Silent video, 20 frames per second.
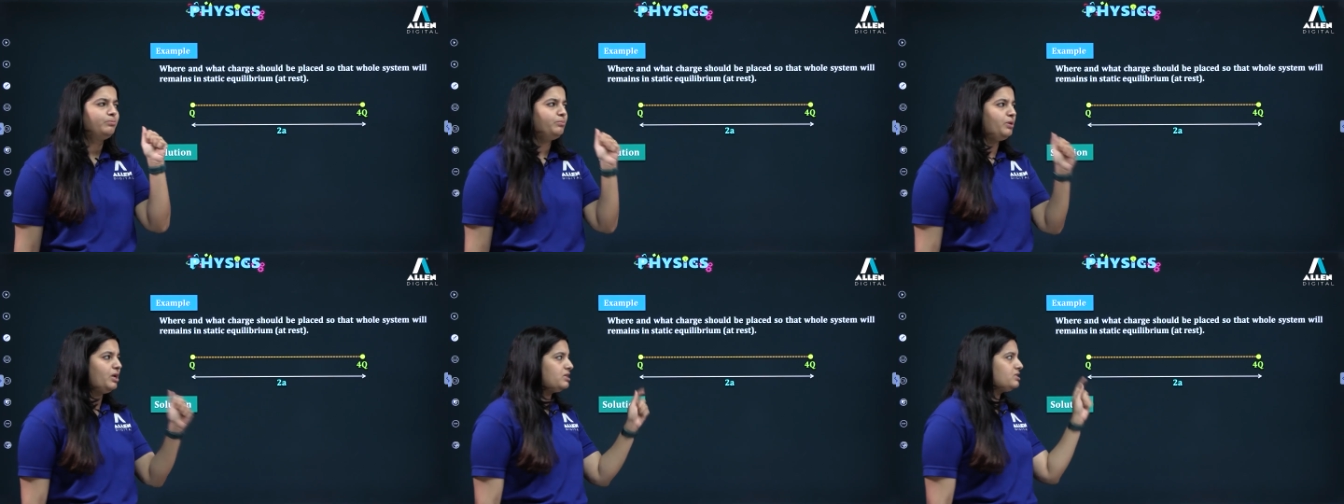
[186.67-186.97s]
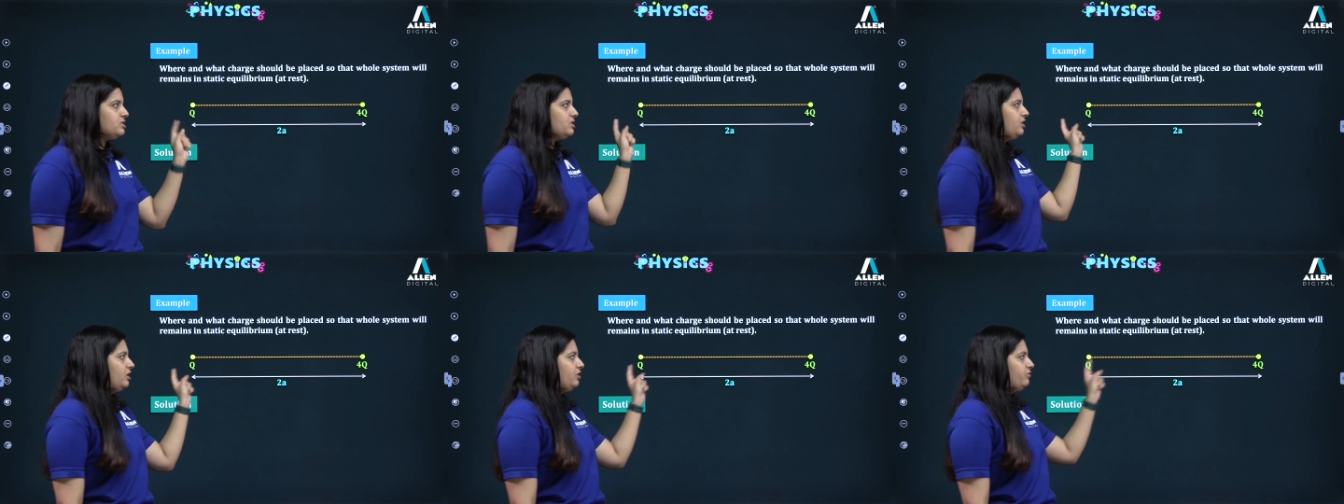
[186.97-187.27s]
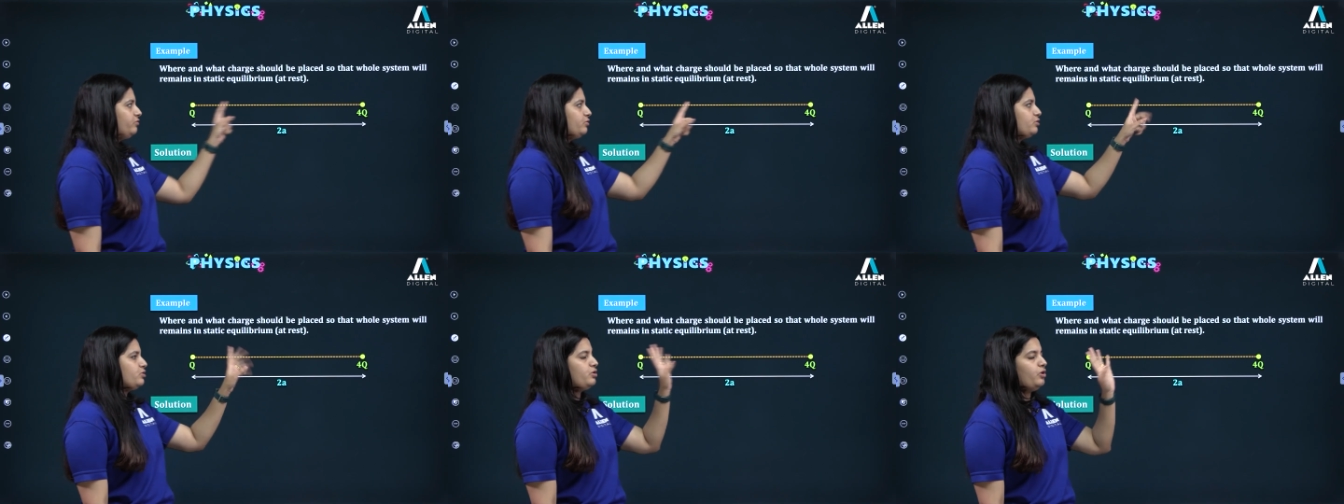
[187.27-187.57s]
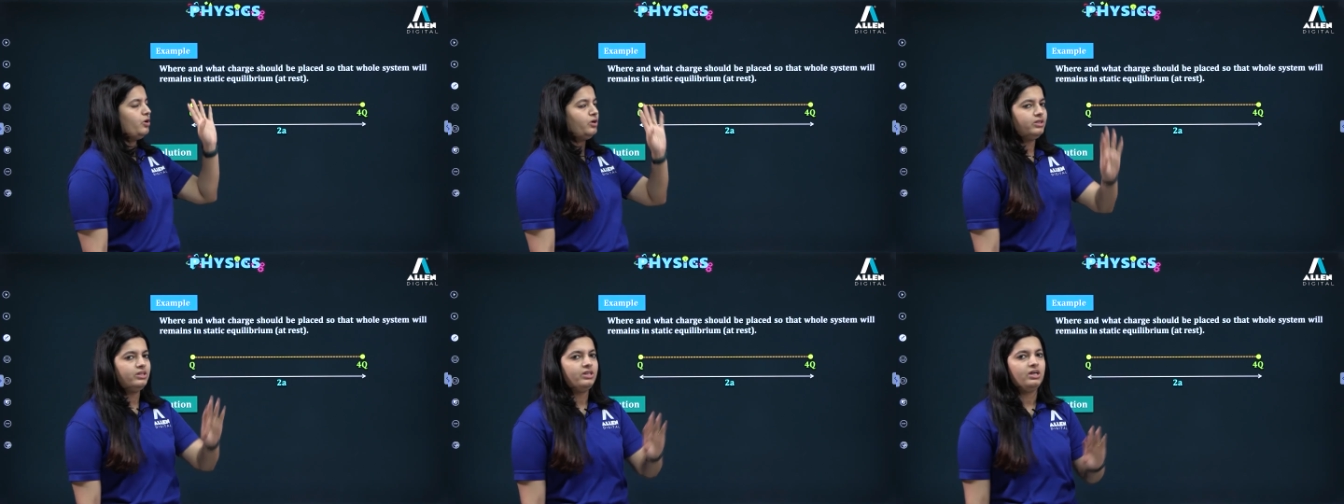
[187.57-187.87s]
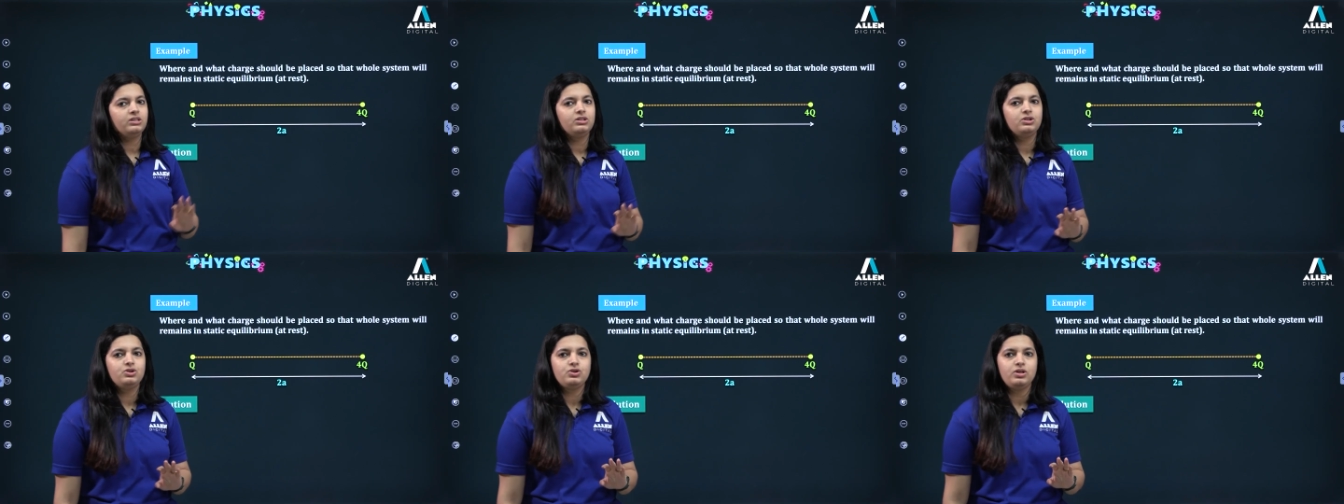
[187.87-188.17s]
plus the net force on all the
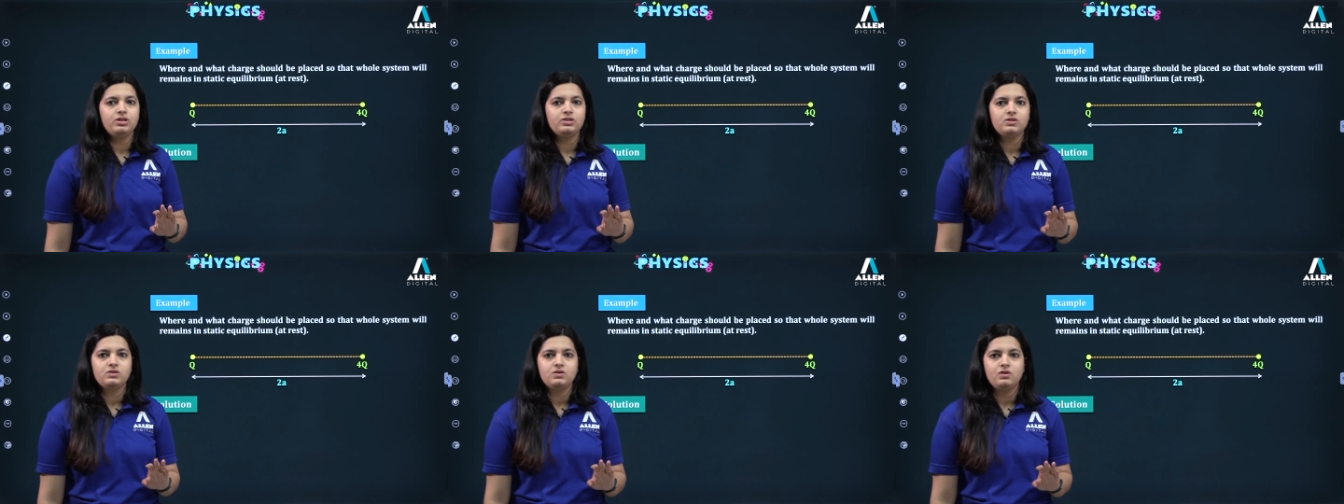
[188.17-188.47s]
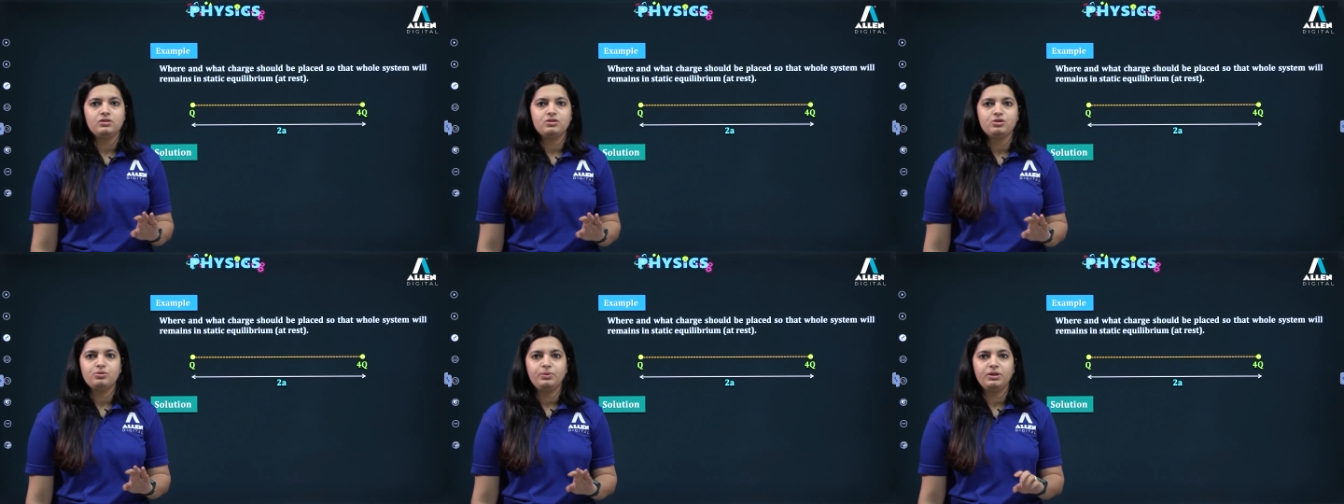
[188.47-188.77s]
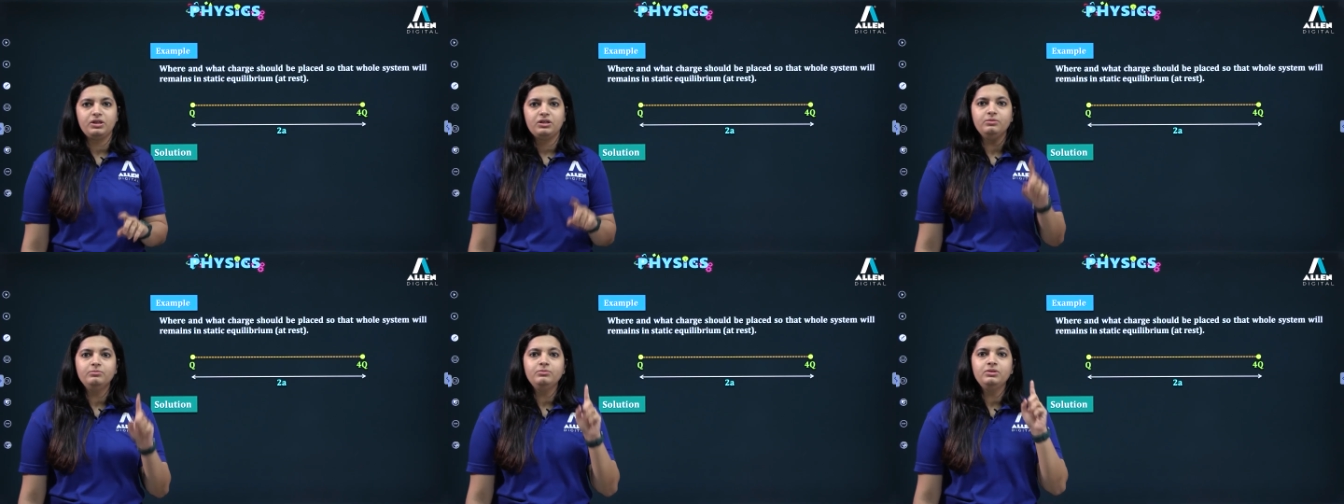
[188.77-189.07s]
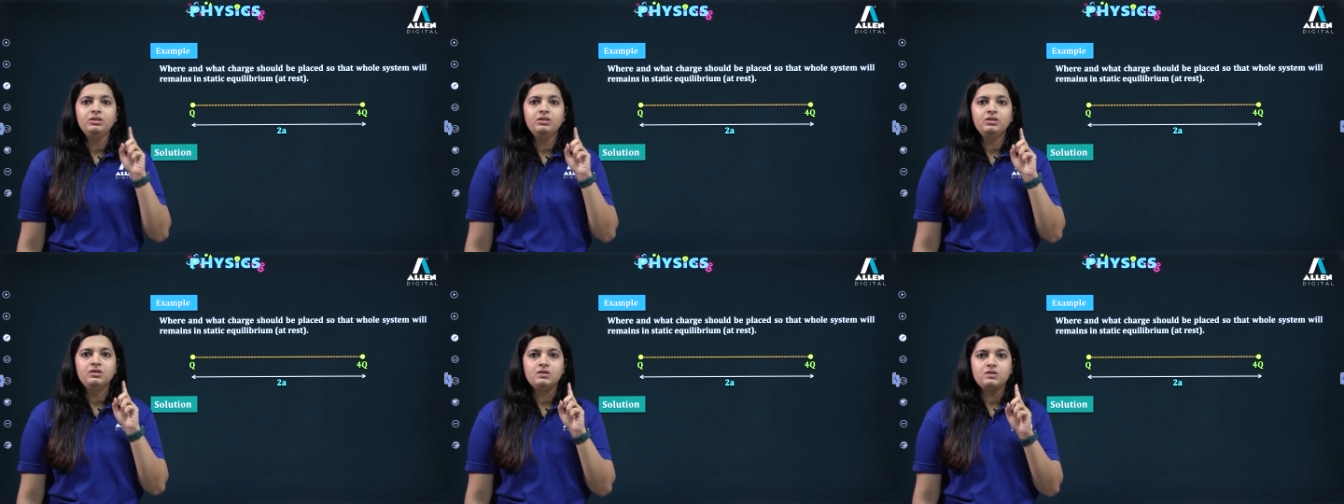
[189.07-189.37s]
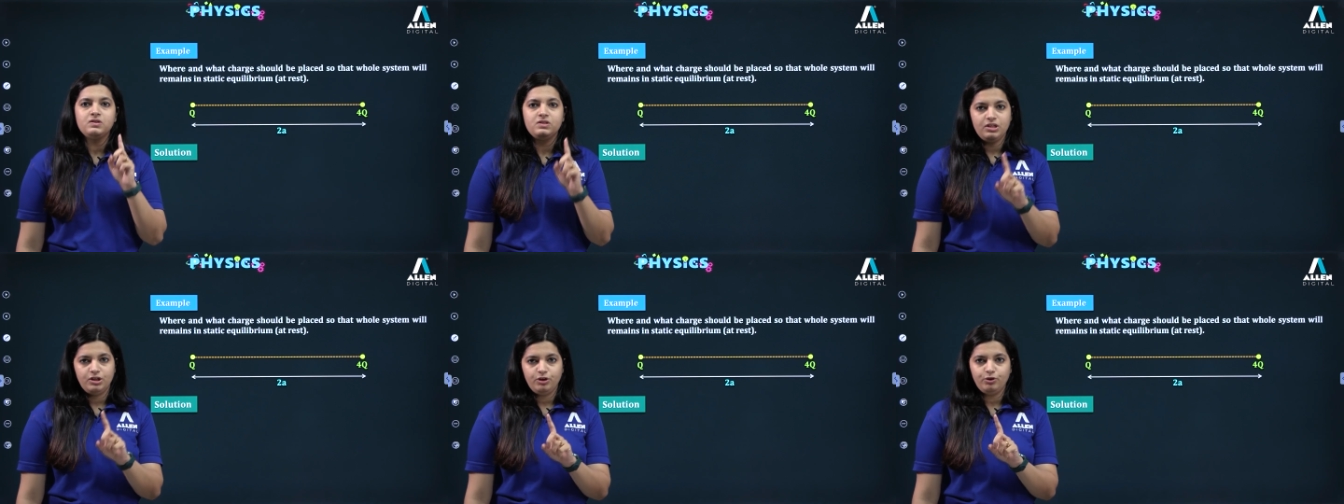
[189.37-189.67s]
other charges also become
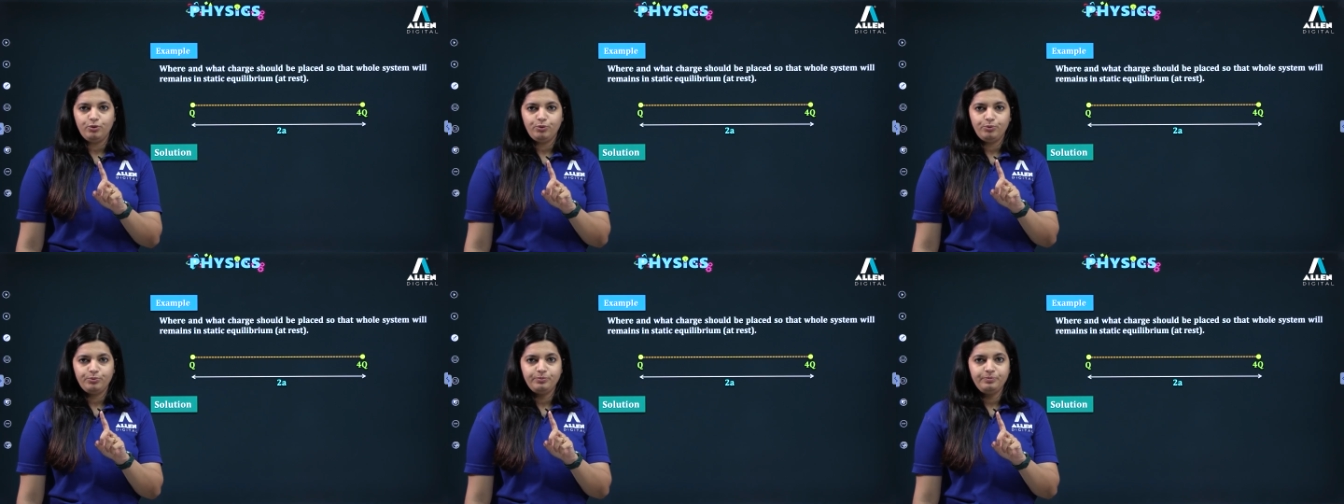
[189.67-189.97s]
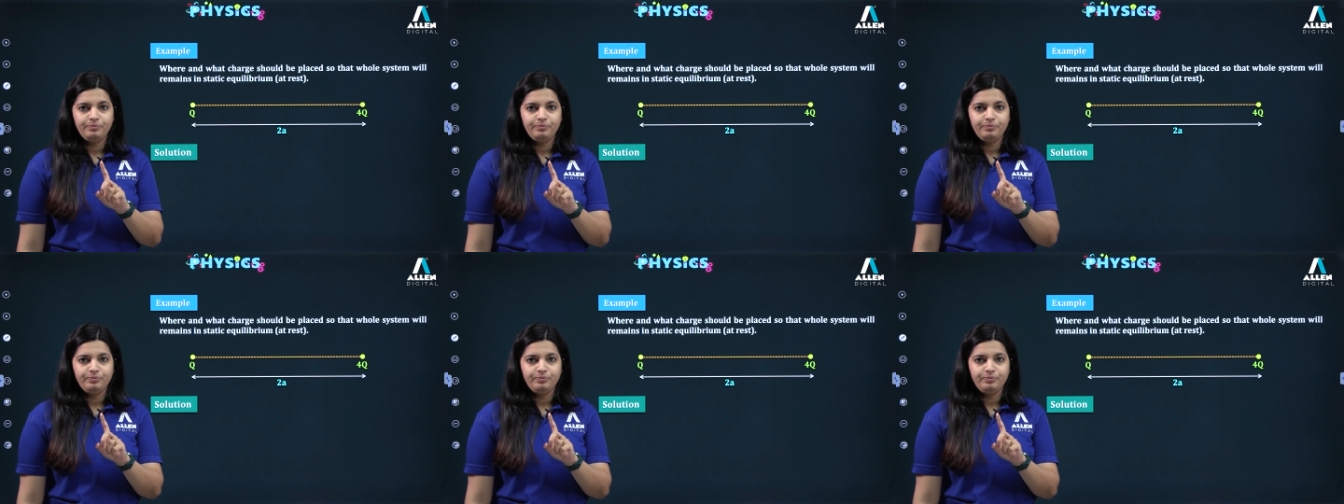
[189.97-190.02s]
zero.